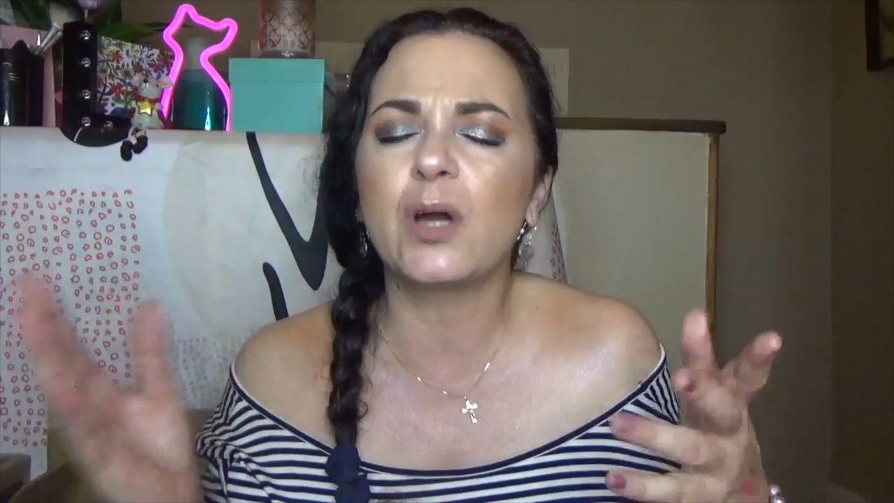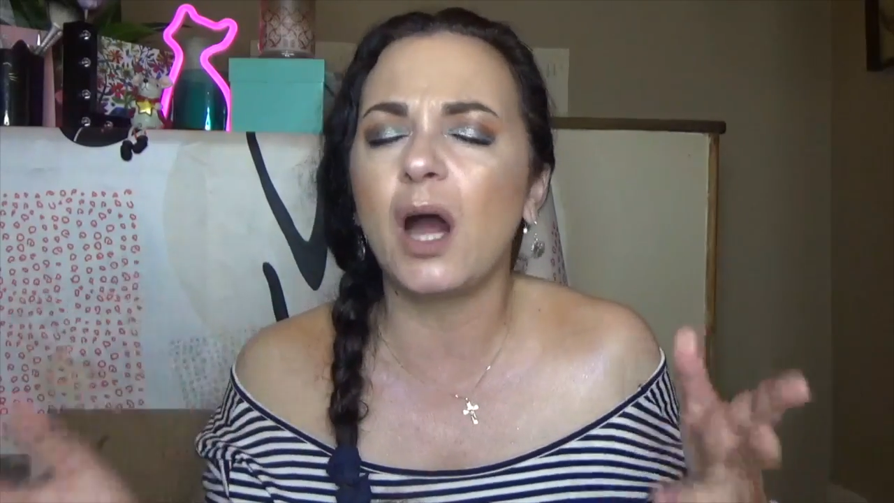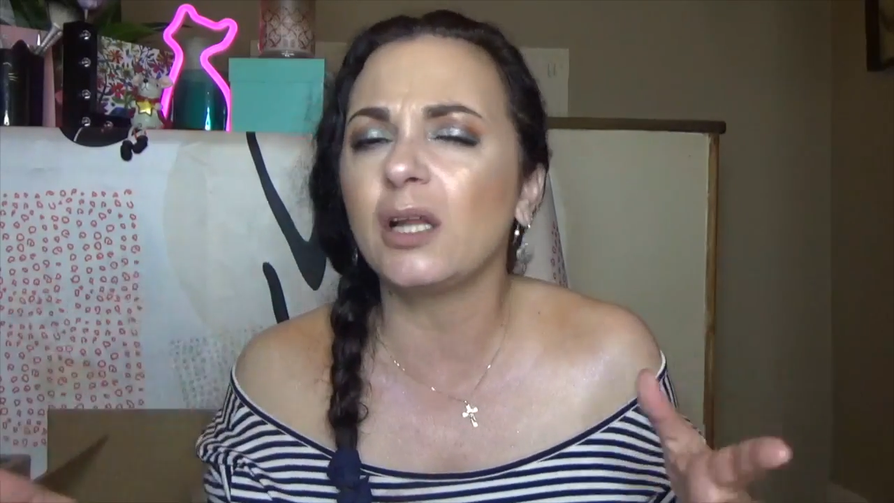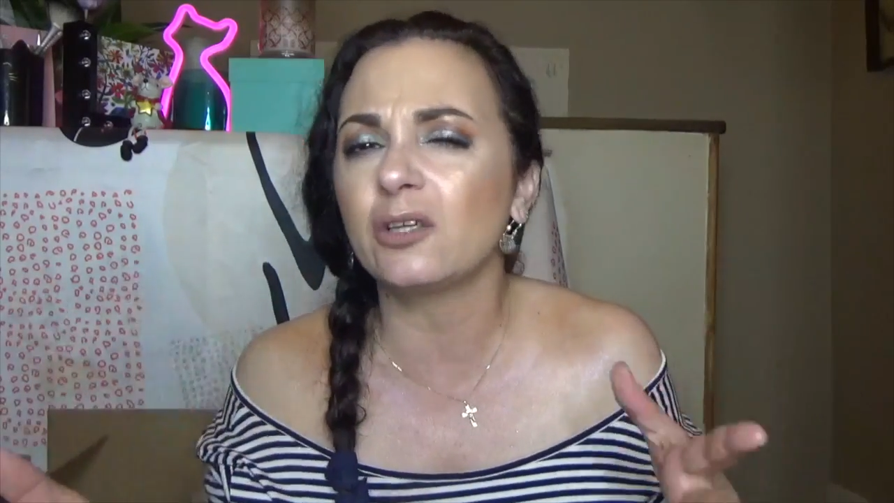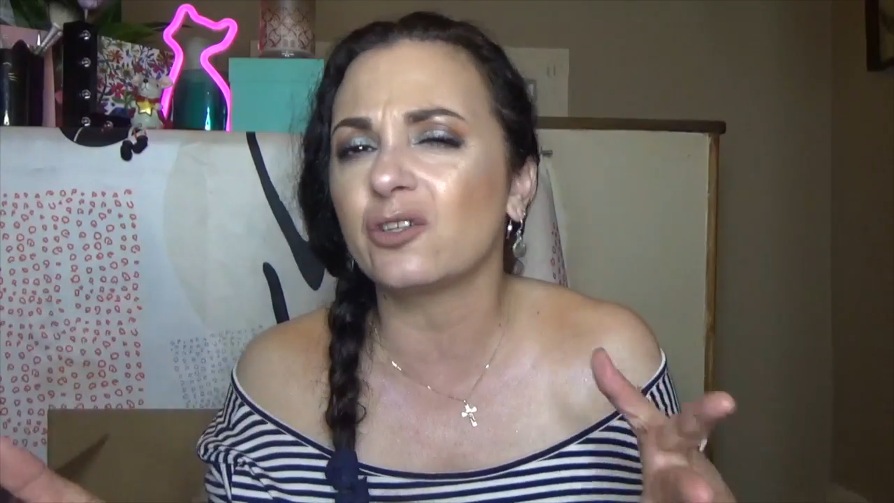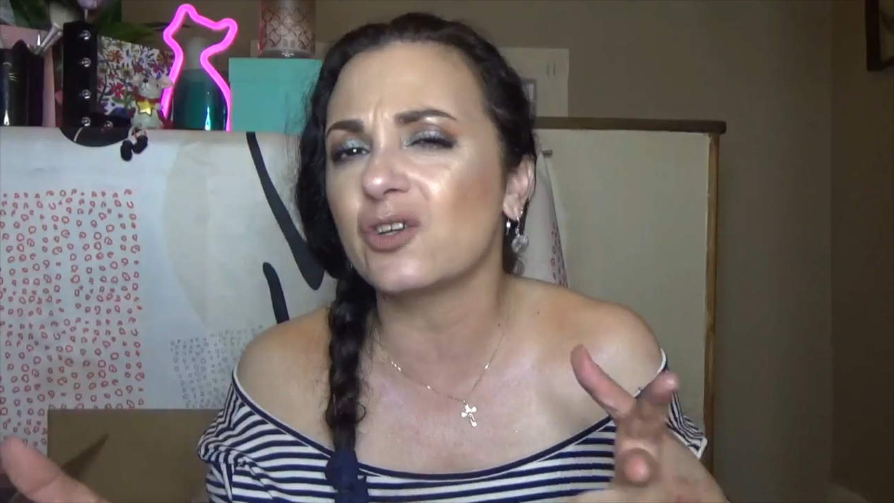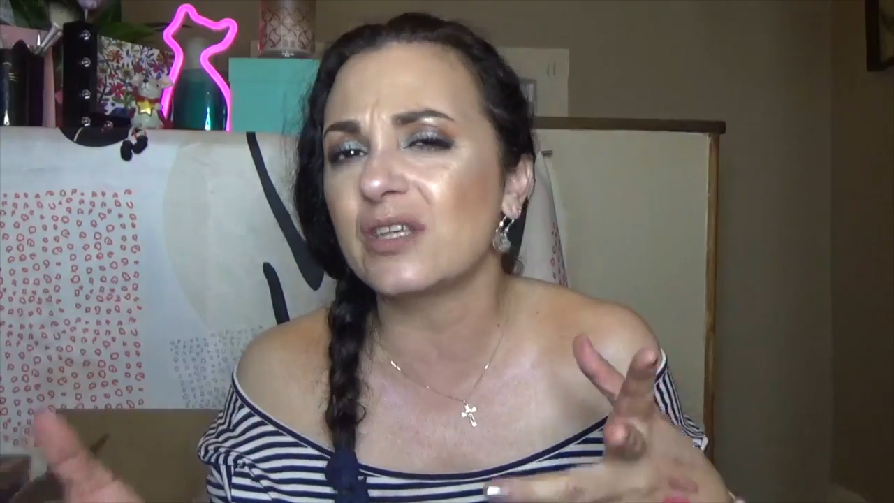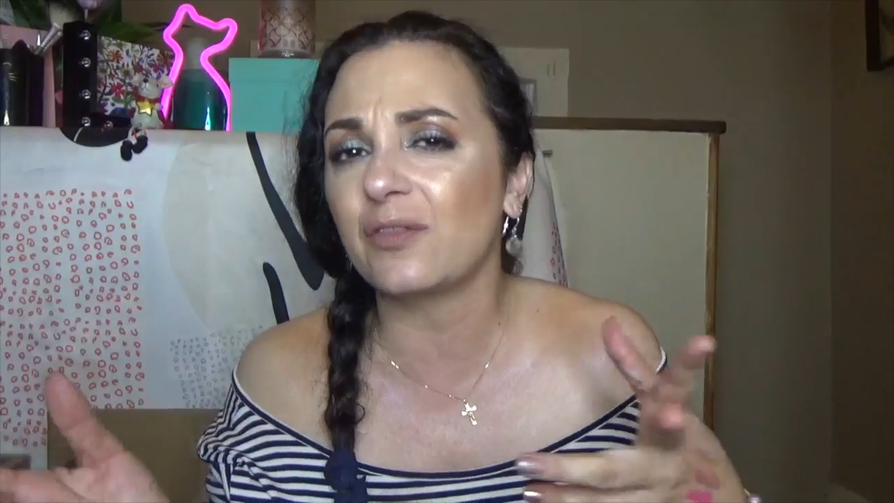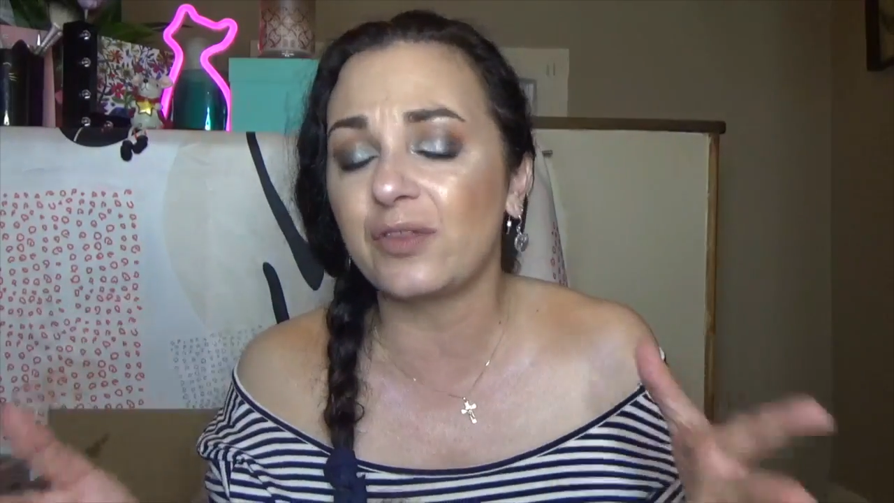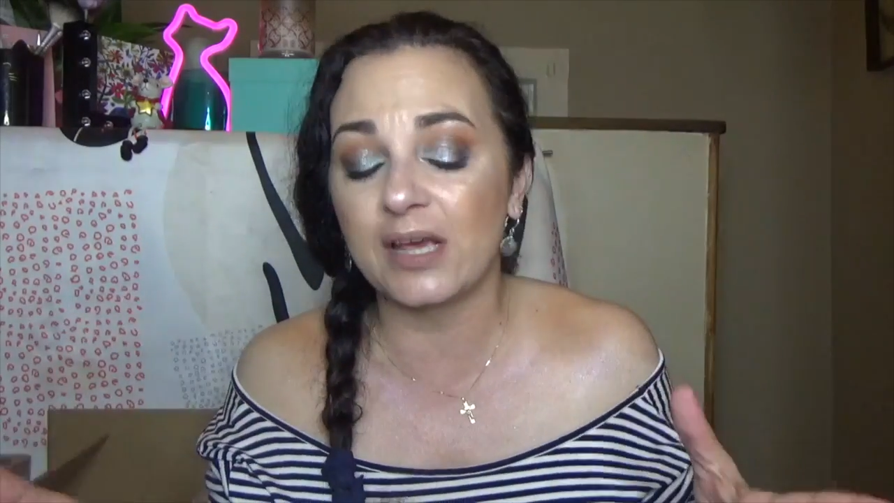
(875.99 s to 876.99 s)
colors
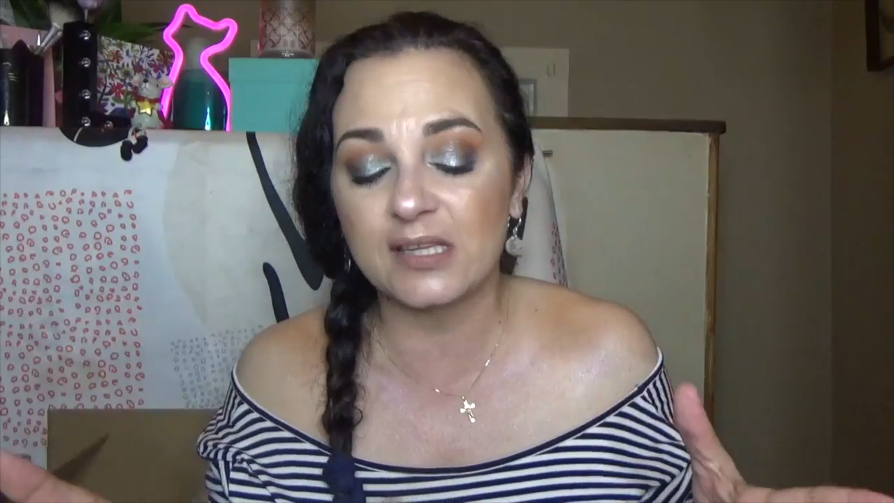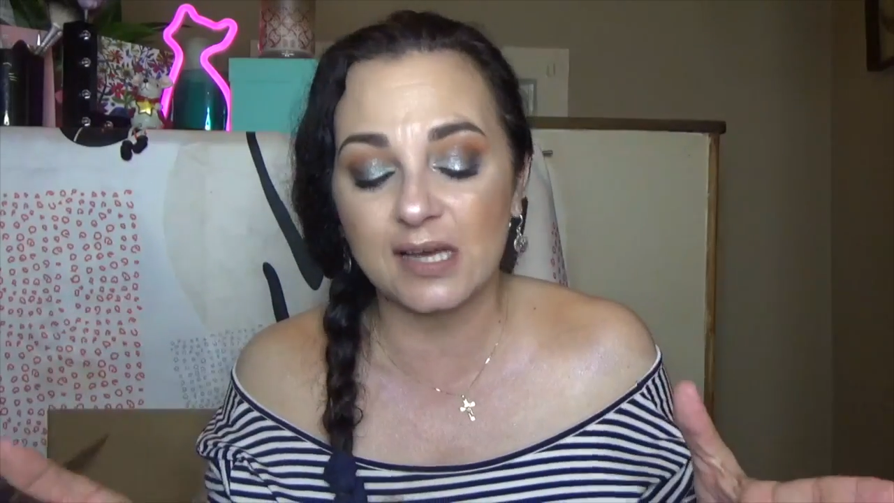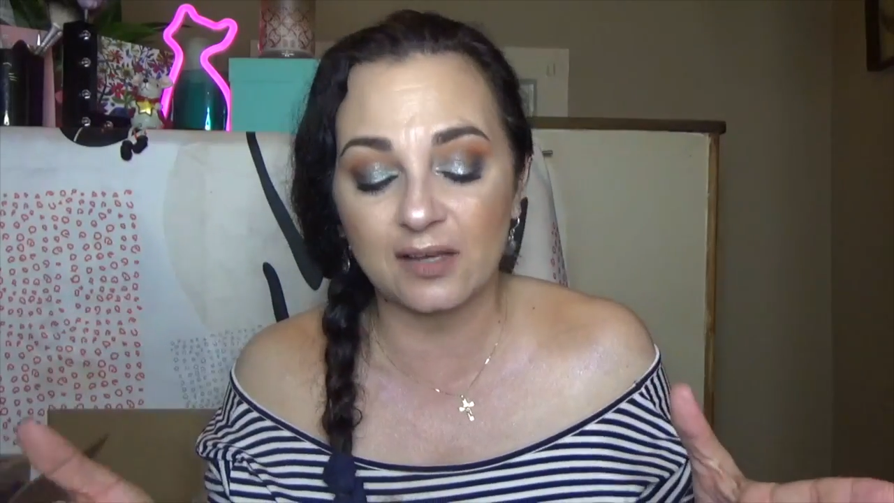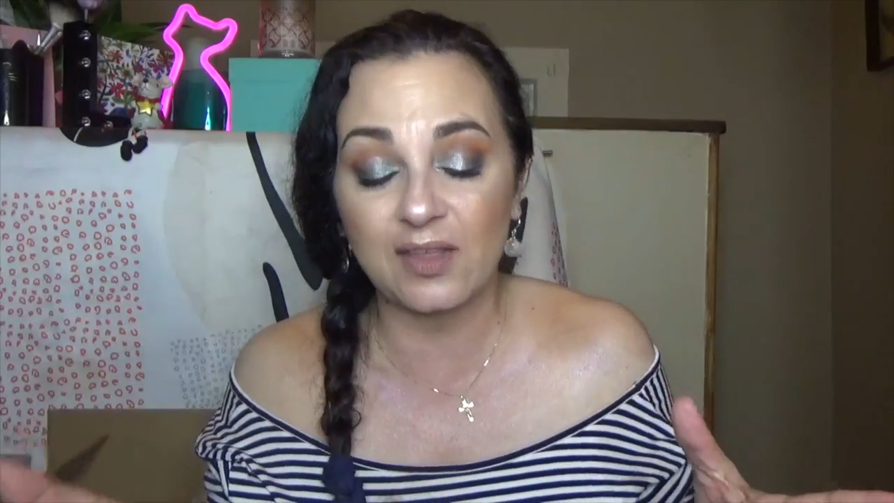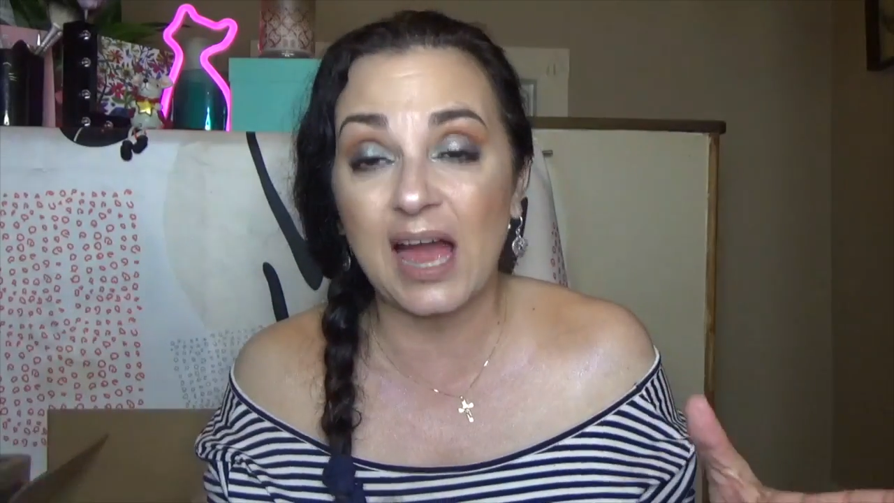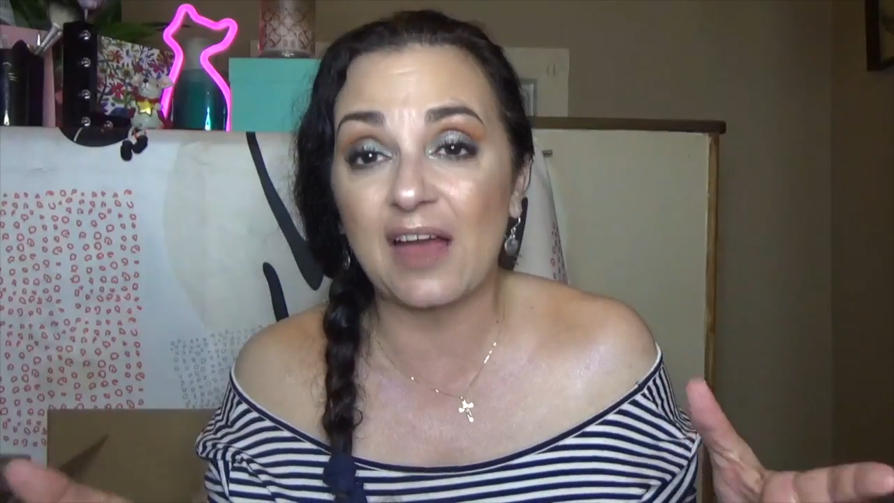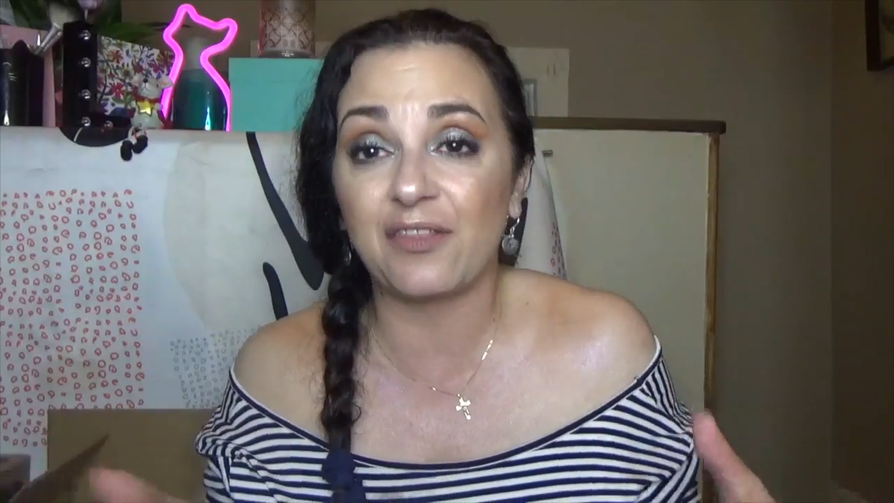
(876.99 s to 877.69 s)
and things like that.